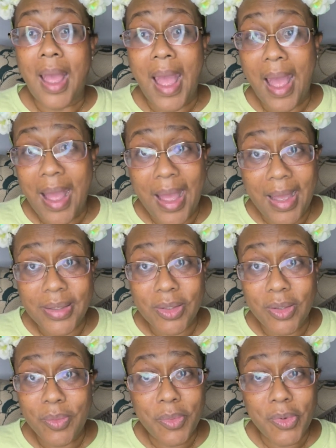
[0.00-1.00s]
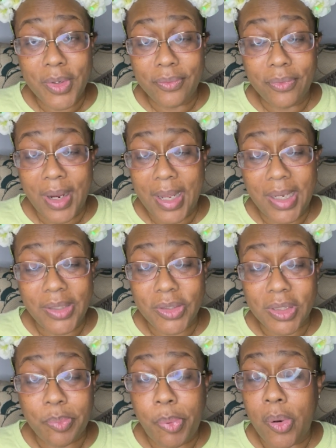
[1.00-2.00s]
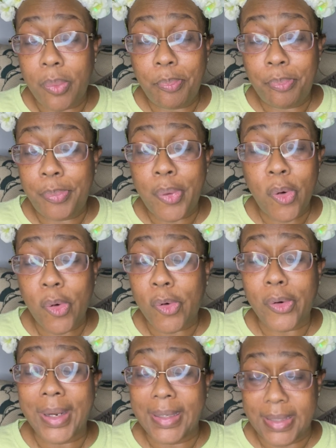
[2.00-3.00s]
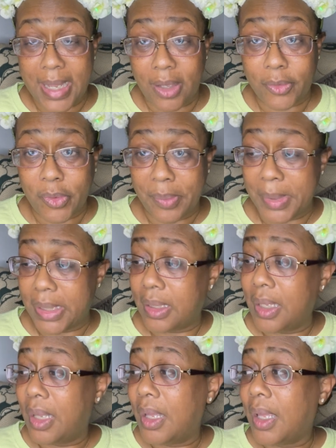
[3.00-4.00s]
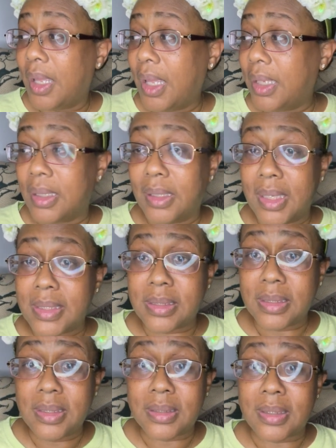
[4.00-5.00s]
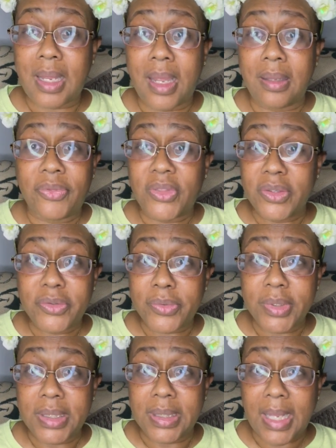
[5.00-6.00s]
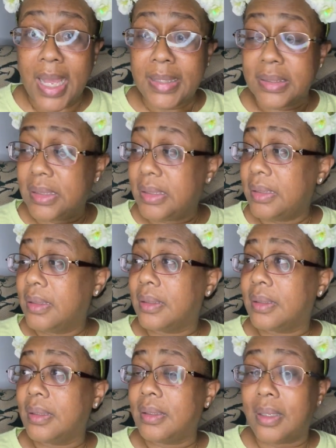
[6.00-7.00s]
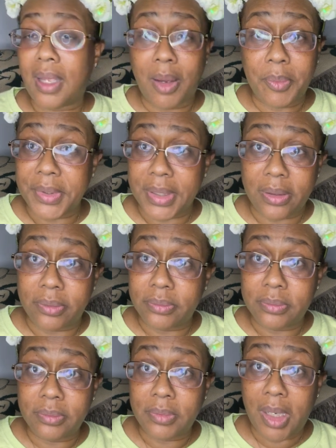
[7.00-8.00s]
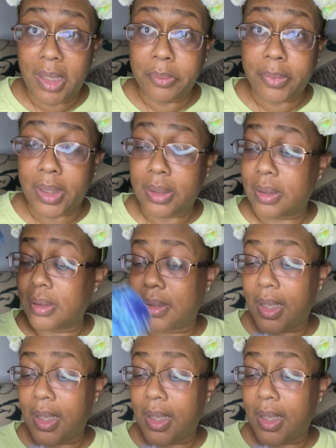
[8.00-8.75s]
I don't want rain just pouring down on me. And unless it's like thundering and lightning, I want an umbrella.